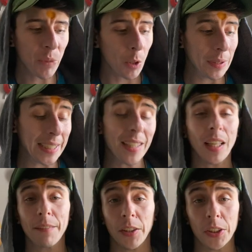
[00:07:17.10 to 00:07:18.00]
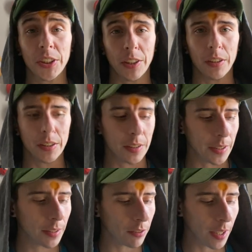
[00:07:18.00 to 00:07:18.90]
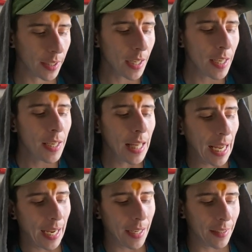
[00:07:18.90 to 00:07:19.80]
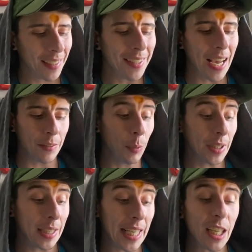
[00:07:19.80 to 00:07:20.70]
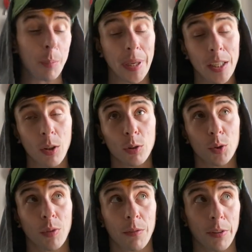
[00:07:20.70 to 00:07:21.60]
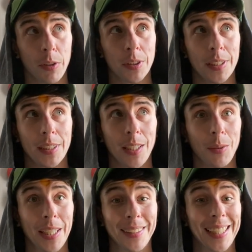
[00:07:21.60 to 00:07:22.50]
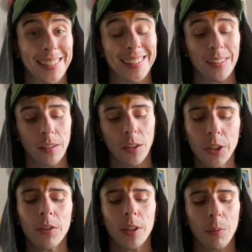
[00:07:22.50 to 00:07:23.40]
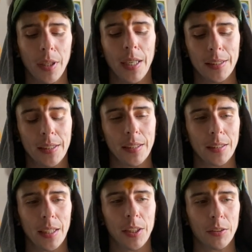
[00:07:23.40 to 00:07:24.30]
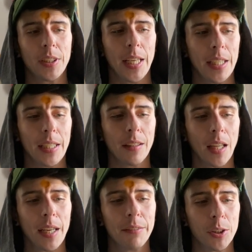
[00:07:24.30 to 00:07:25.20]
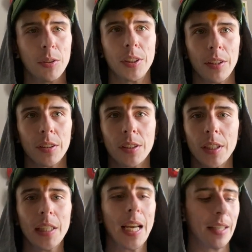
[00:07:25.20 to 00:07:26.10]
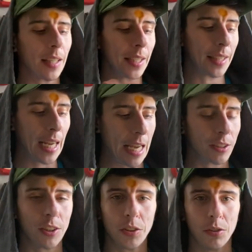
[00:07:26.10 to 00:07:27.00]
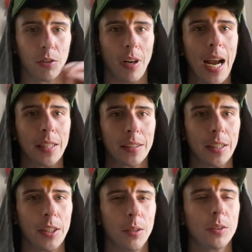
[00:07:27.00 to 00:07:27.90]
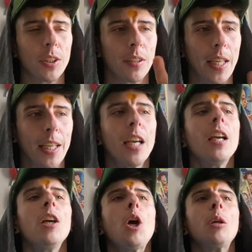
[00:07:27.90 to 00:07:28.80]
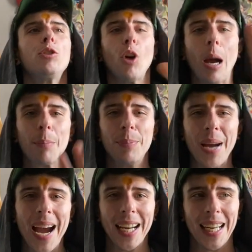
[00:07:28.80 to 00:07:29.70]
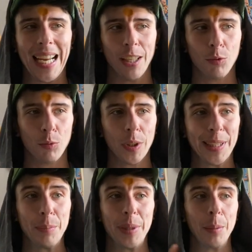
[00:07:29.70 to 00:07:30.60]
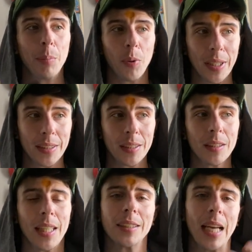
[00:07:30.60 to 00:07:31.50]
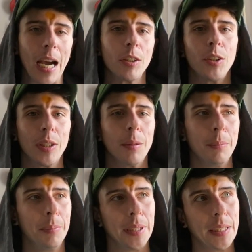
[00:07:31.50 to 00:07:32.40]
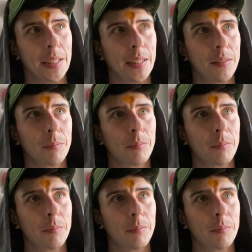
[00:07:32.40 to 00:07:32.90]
we take life very seriously, right? And with the King of Pentacles reverse, that's literally what I see, is like you're taking life too seriously, and like the ancestors are asking you to like drop back and really be present. That's how you can be.